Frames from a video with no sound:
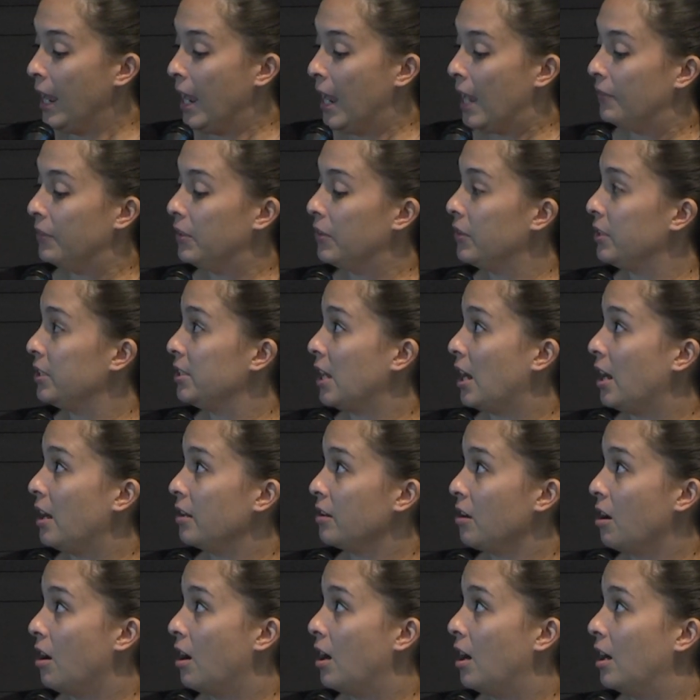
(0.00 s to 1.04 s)
And then the
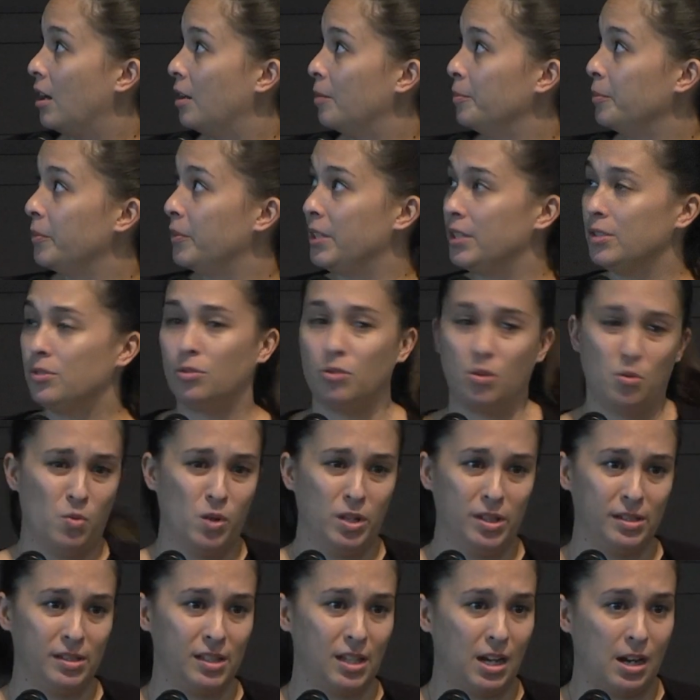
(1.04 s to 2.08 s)
.com, these are the
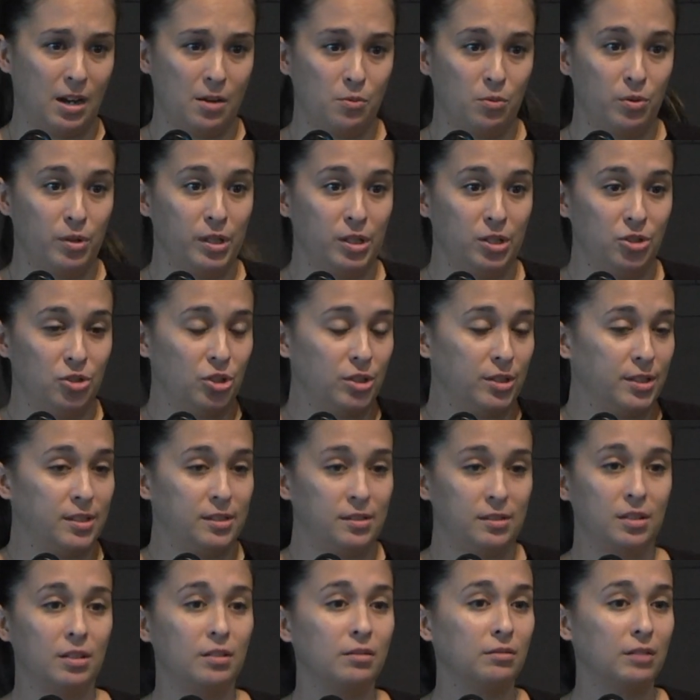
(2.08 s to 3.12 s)
ones that
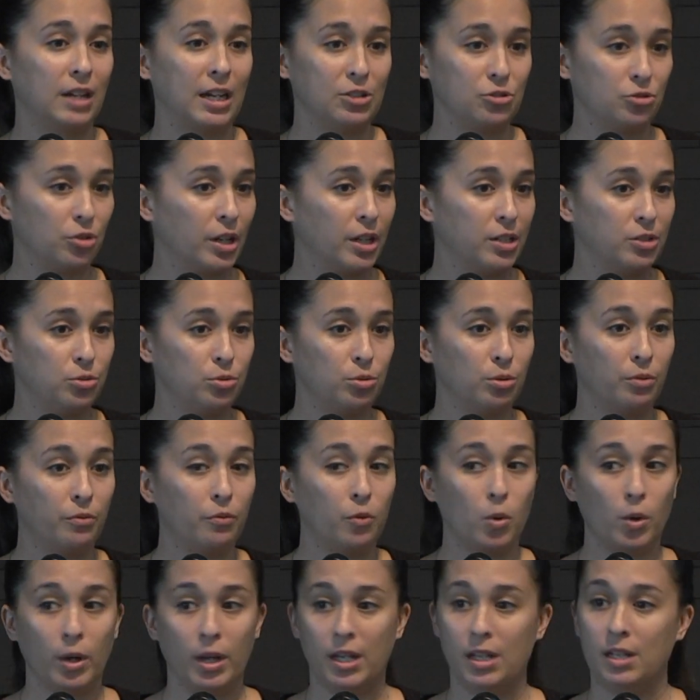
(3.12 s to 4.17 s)
I try to
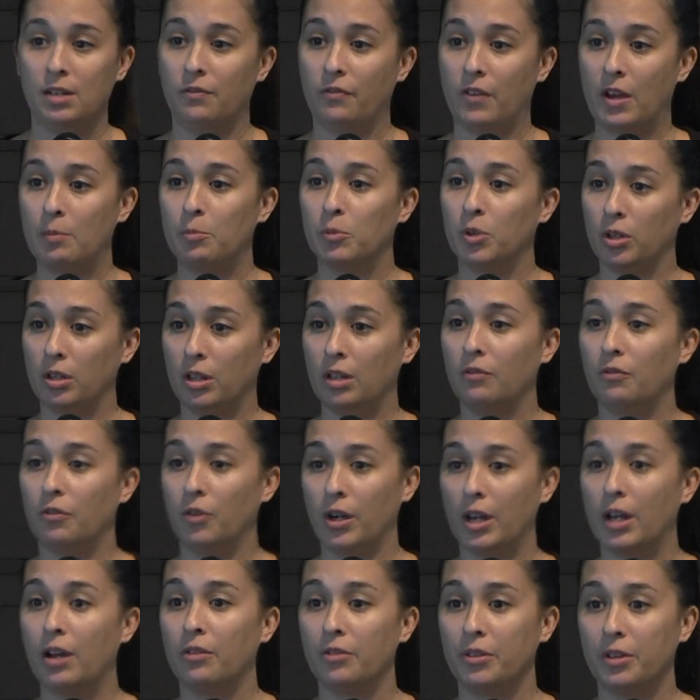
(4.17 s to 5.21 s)
avoid if I'm looking for
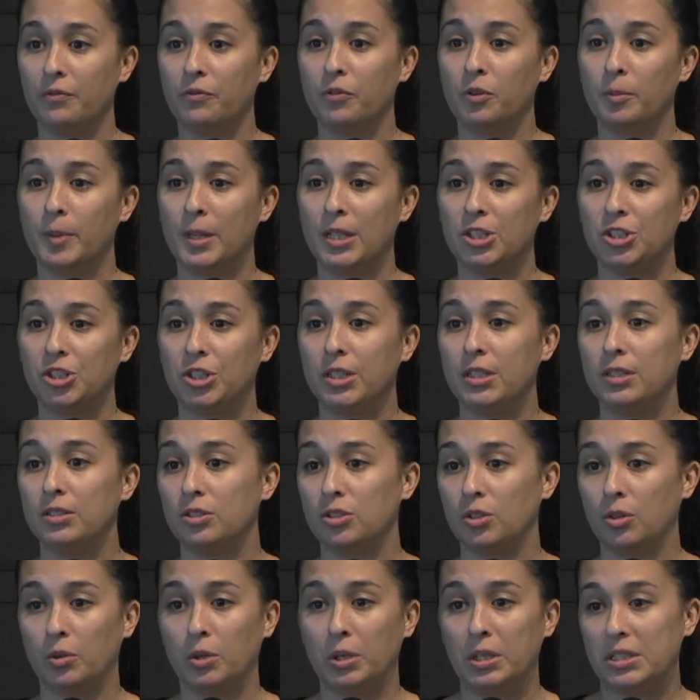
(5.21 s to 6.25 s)
health information.
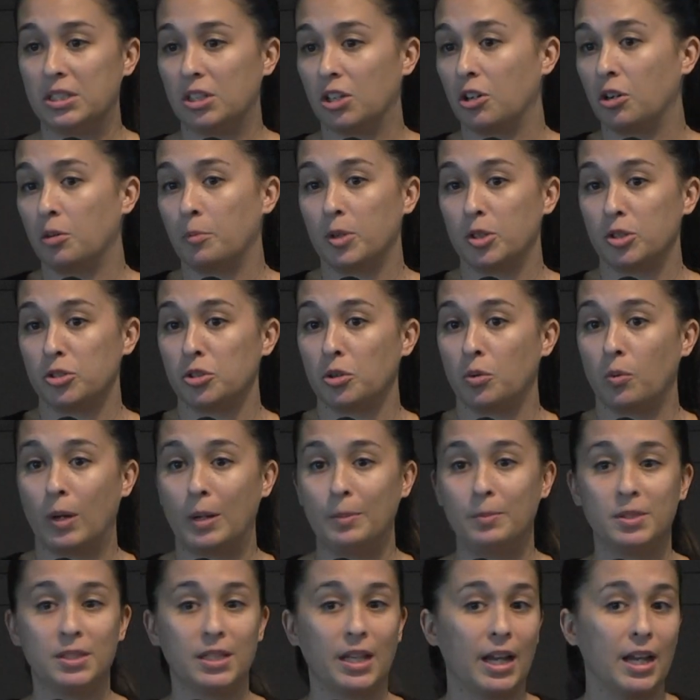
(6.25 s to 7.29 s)
So it's a commercial
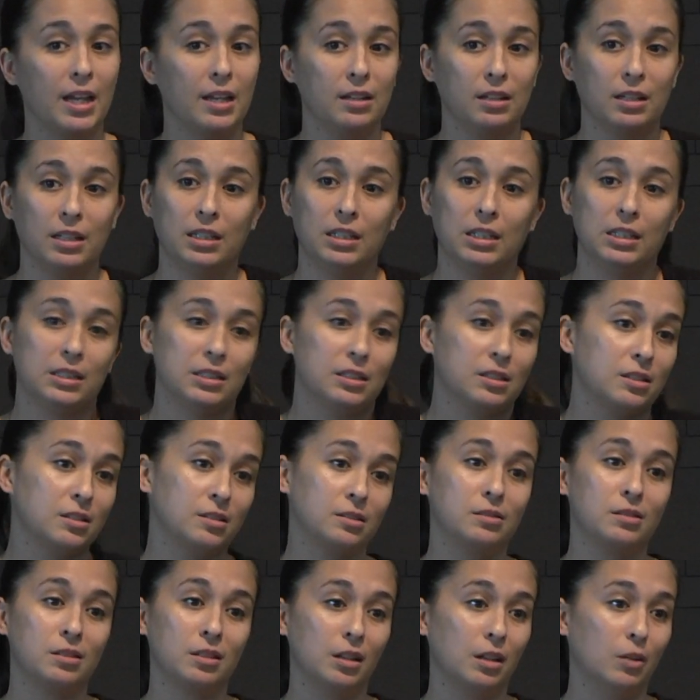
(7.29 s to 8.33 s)
website, and
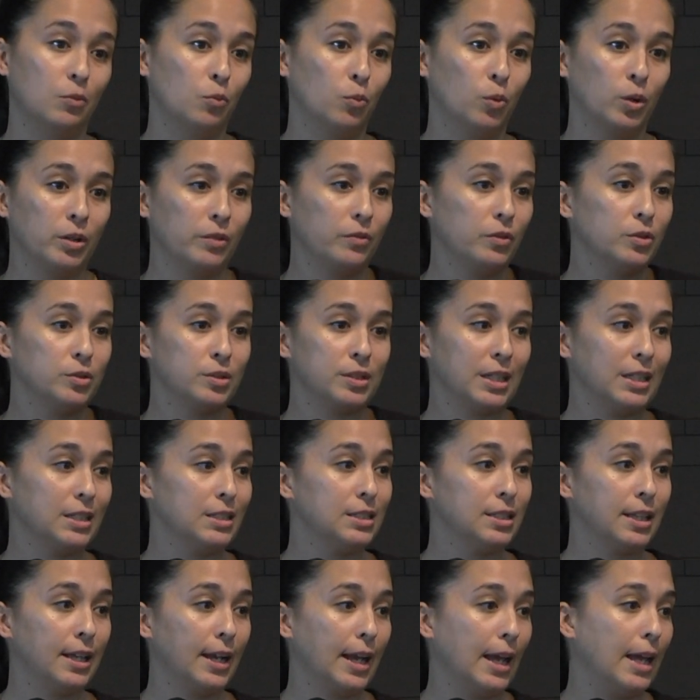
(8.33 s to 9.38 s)
it's one of those
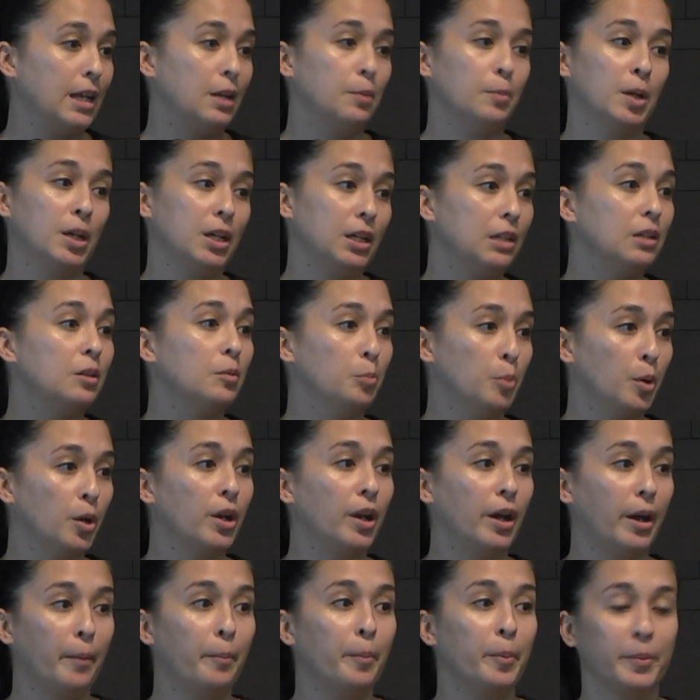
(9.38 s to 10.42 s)
sites that anybody can
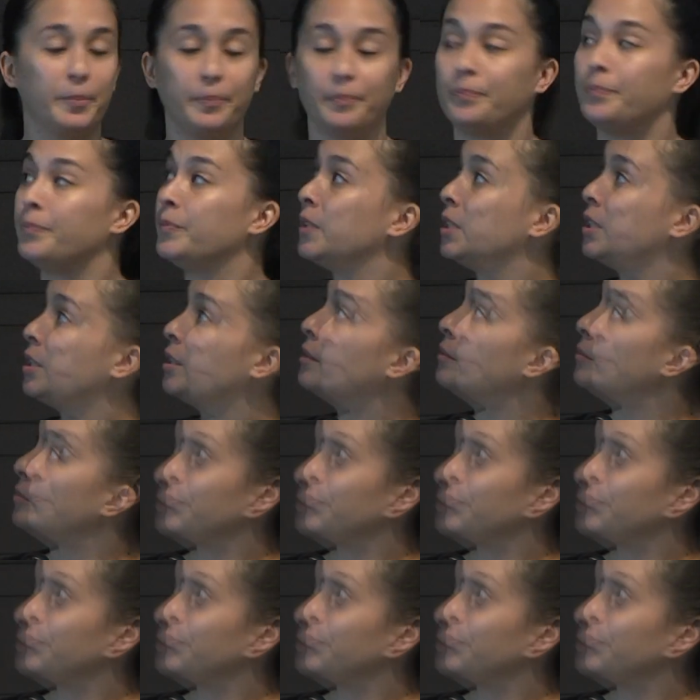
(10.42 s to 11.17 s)
put up. Okay.